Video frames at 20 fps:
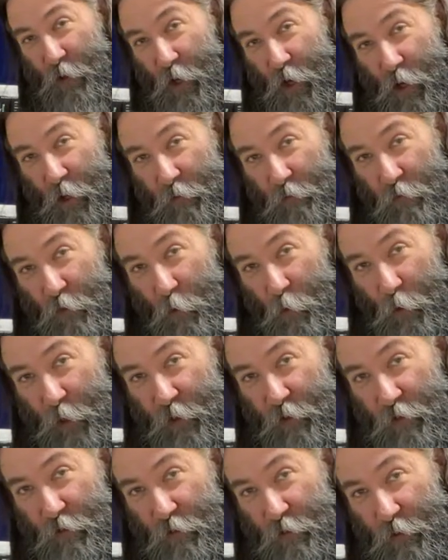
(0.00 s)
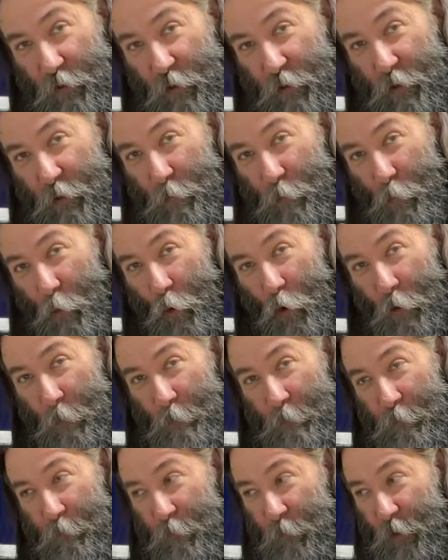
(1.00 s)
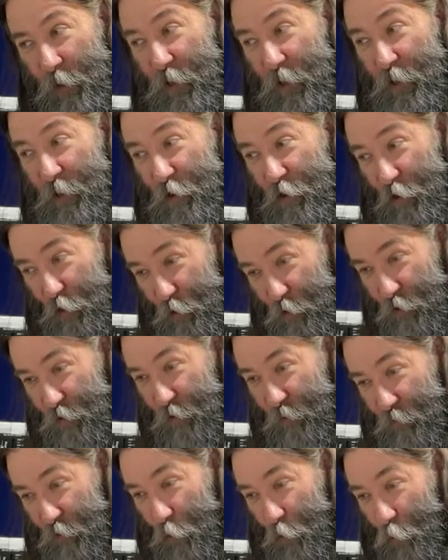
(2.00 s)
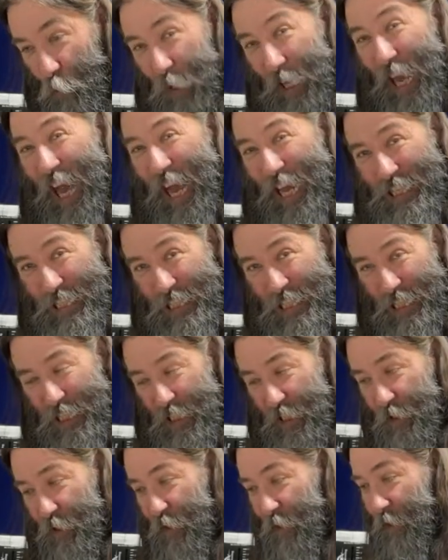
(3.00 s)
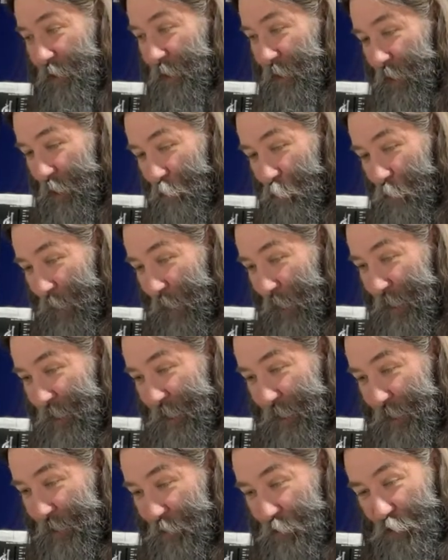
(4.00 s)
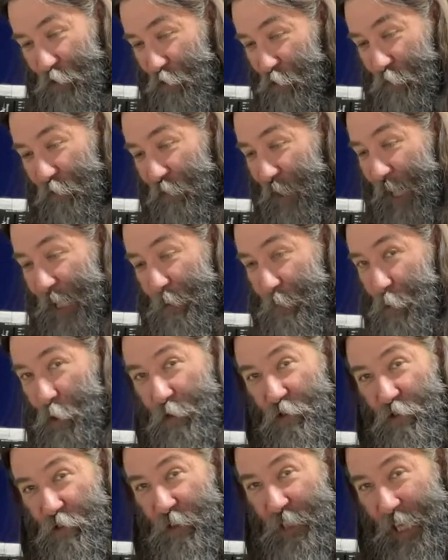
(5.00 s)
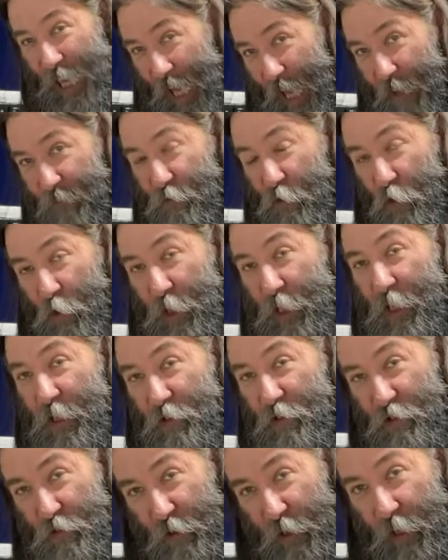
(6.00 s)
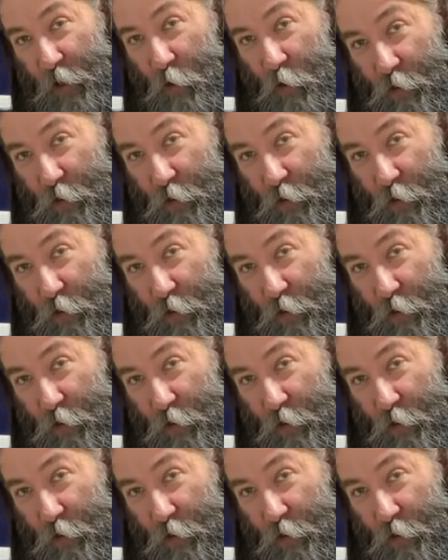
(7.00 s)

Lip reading: on for what's more conducive to what I need. And what I need is just vibrancy every single